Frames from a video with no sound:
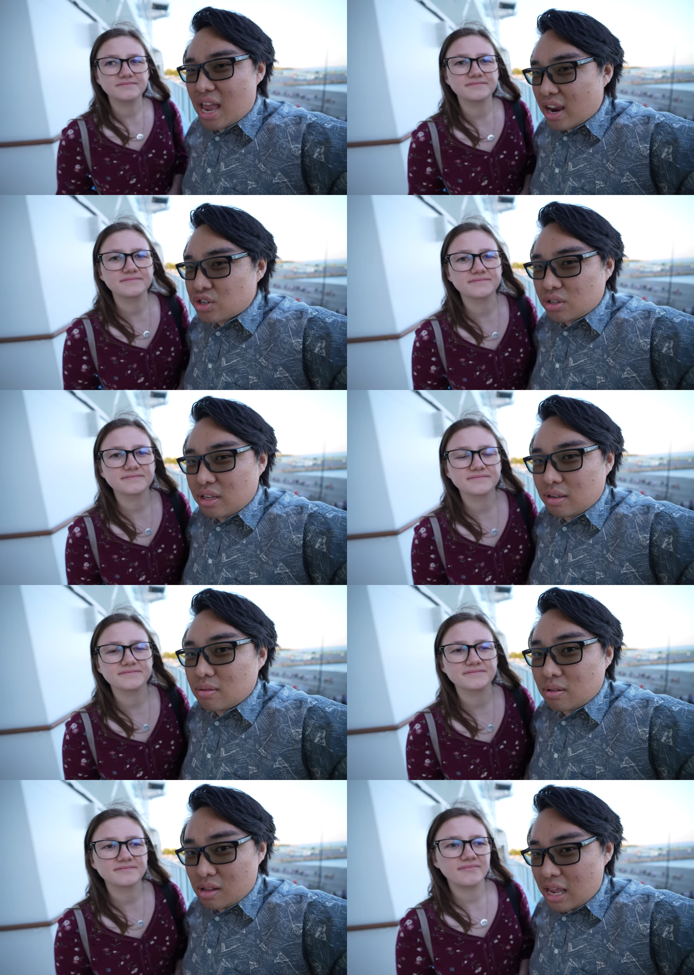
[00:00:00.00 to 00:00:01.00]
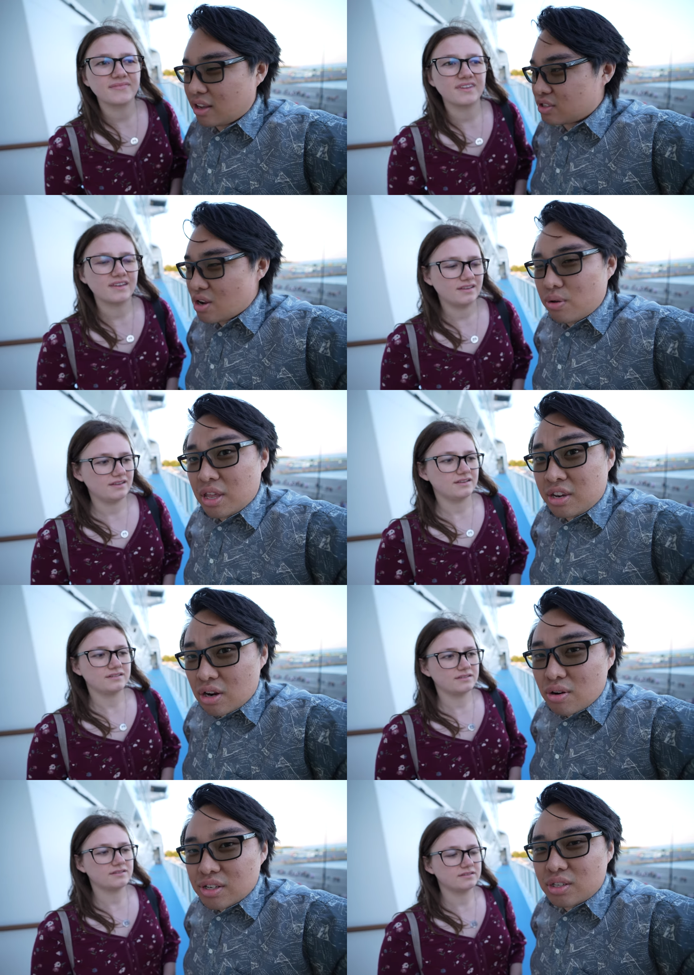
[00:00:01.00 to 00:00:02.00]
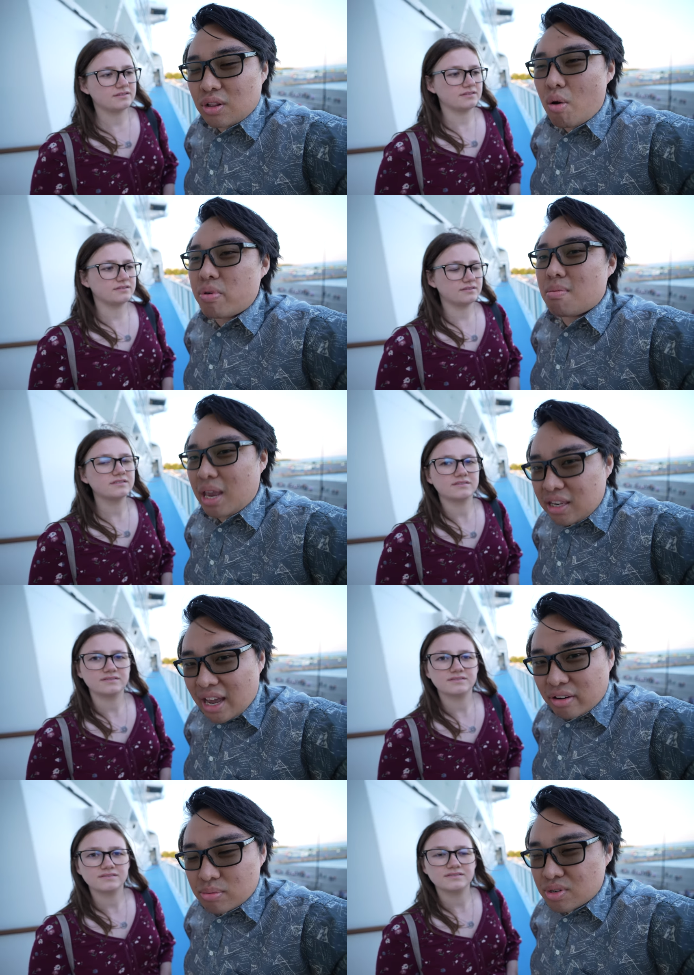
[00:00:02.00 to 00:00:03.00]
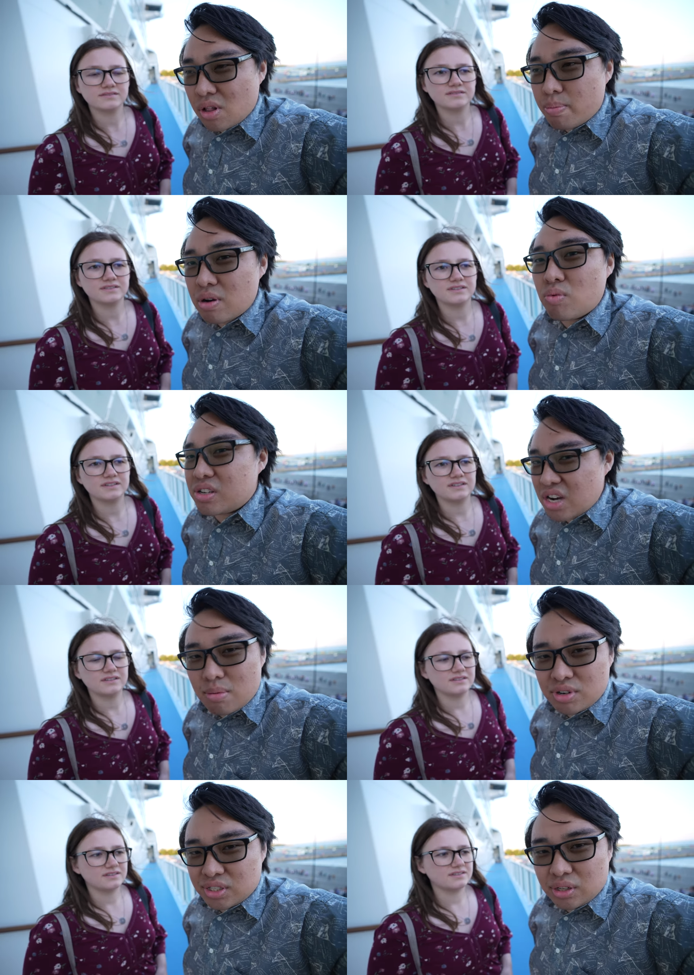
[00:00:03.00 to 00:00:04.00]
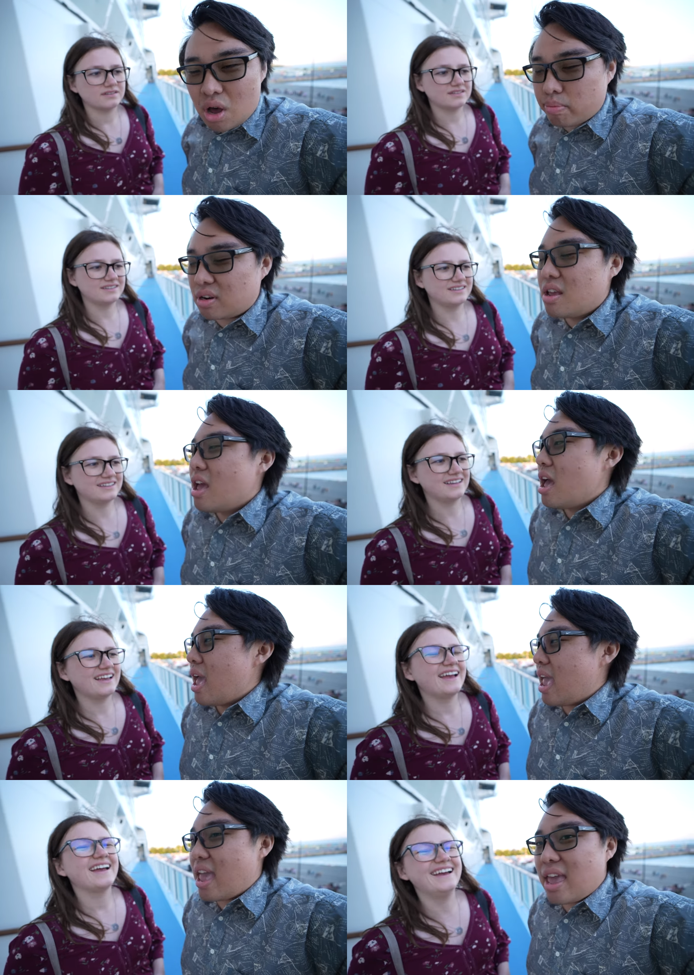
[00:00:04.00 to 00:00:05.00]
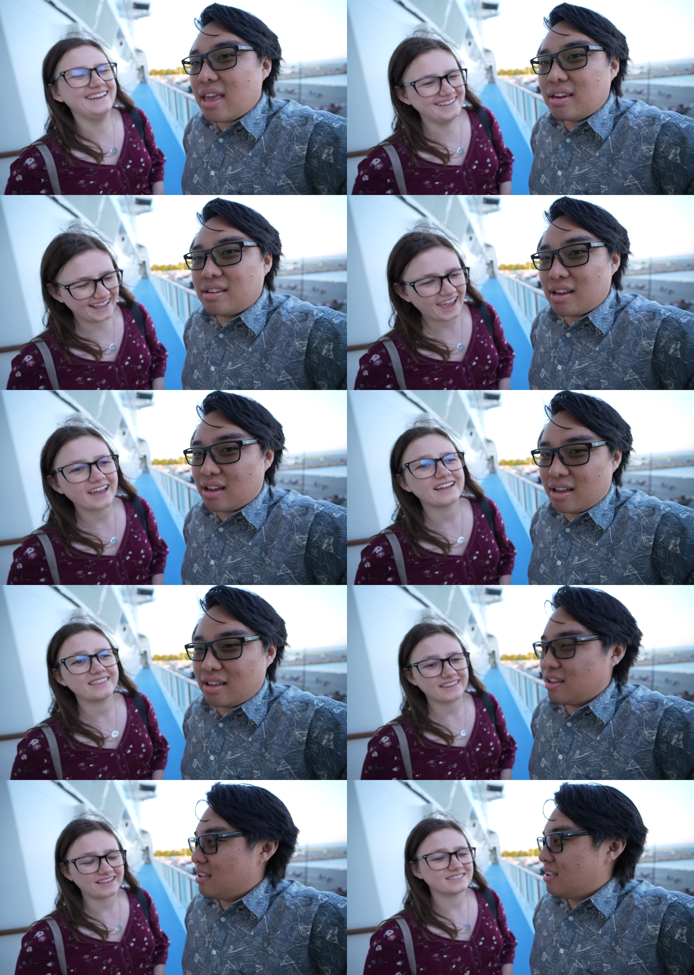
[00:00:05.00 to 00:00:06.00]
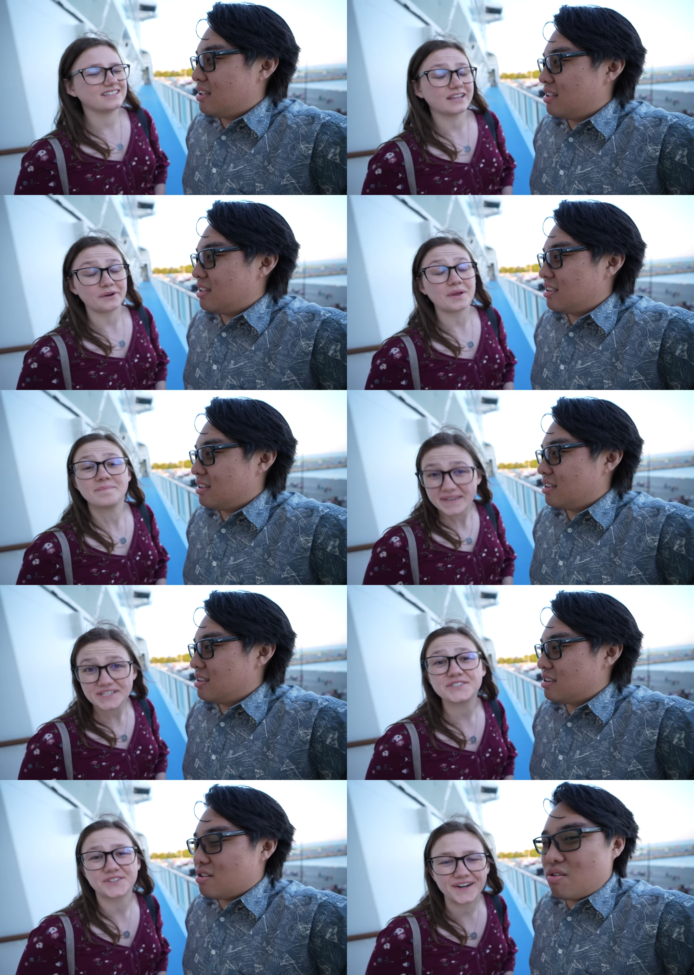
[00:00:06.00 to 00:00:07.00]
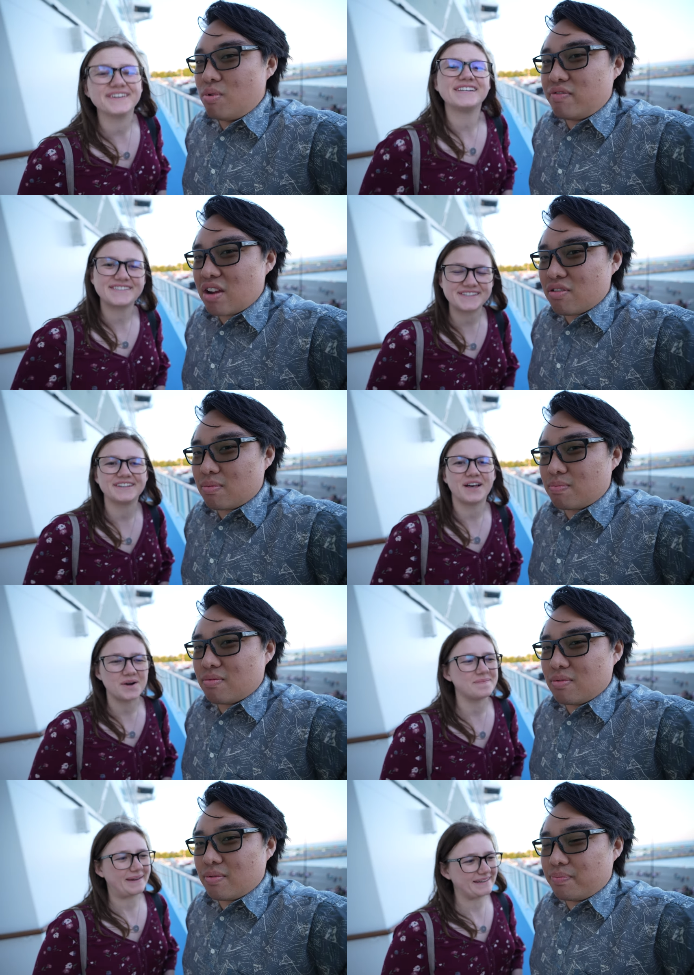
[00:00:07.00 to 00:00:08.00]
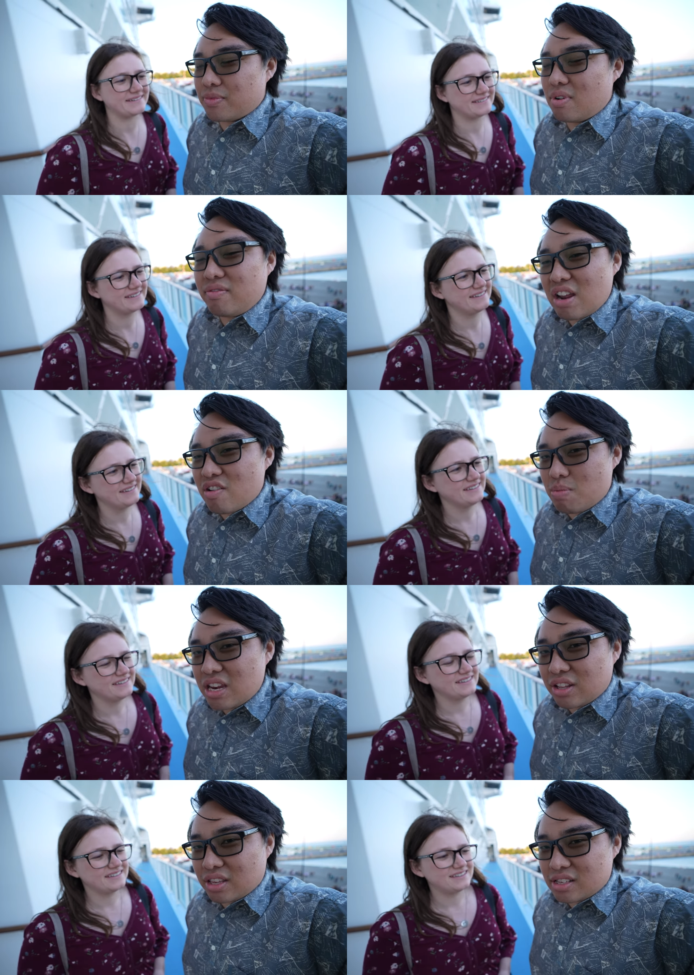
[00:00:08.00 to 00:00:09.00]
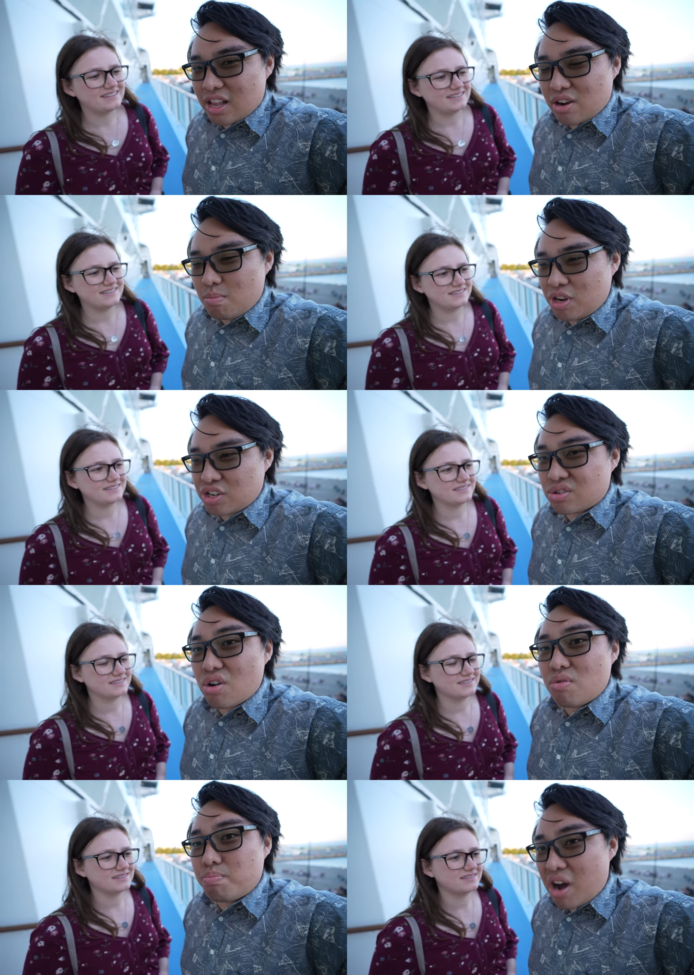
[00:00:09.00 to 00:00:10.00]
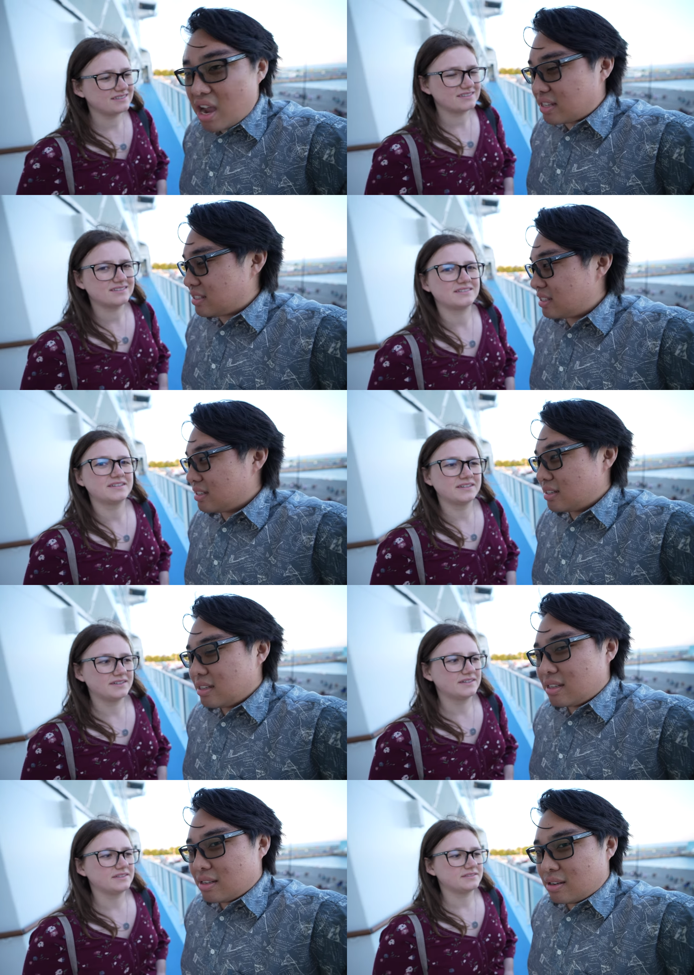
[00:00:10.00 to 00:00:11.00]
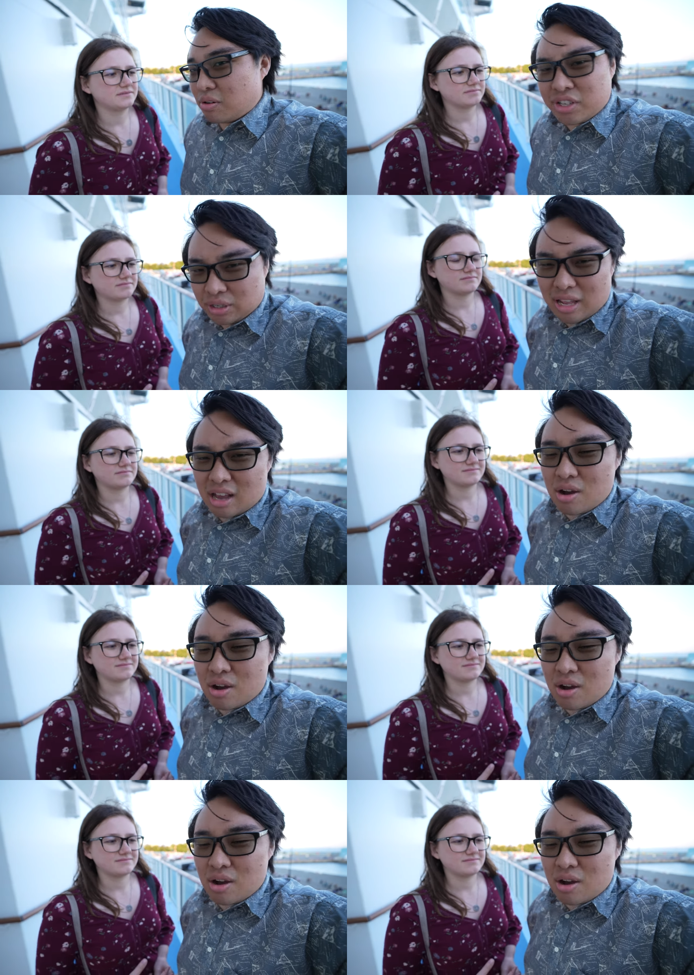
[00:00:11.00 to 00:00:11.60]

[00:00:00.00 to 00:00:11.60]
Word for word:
Speaker 1: actually letting us know that dinner is still open, the main dining room is still open, Windjammer is still open, and uh, and
Speaker 2: the Solarium Bistro is never, still open.
Speaker 1: We've never been to the Solarium Bistro, but we're still not